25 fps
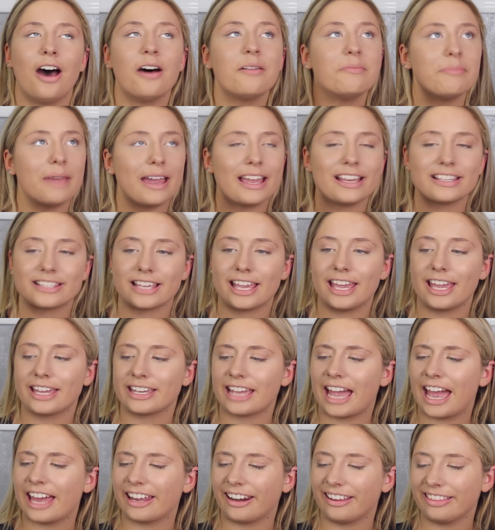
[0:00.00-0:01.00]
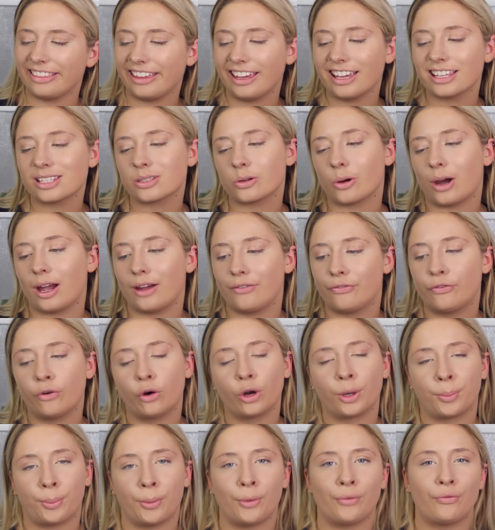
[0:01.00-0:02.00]
amazing, and I think it's quite
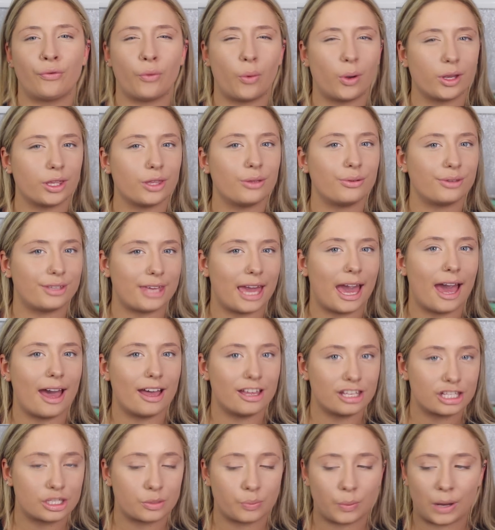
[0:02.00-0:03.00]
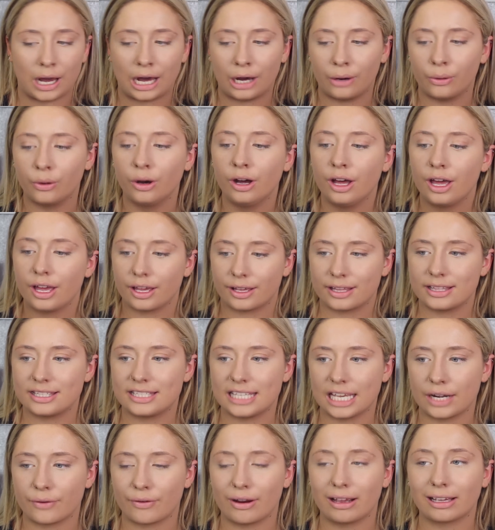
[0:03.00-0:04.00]
affordable for what you get as well,
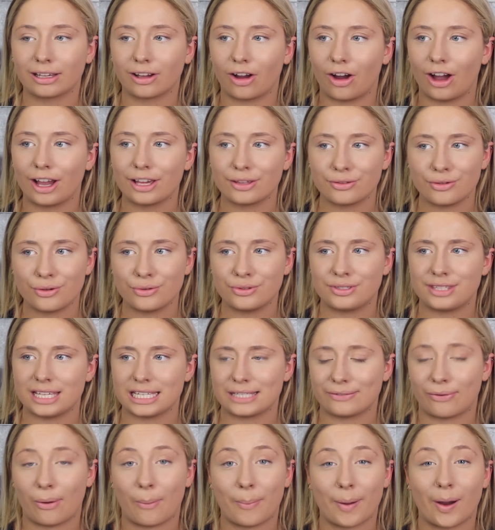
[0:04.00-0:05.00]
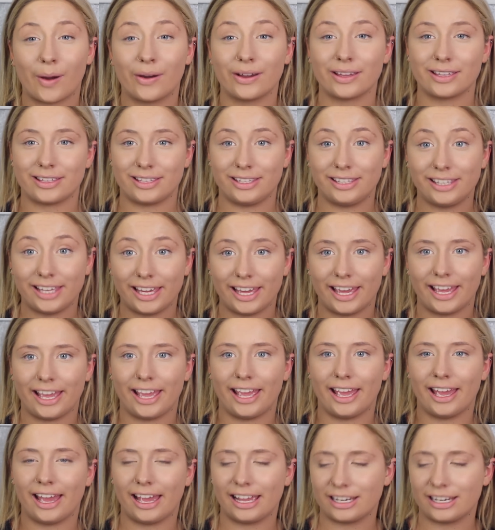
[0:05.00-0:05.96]
considering I used this for about a year.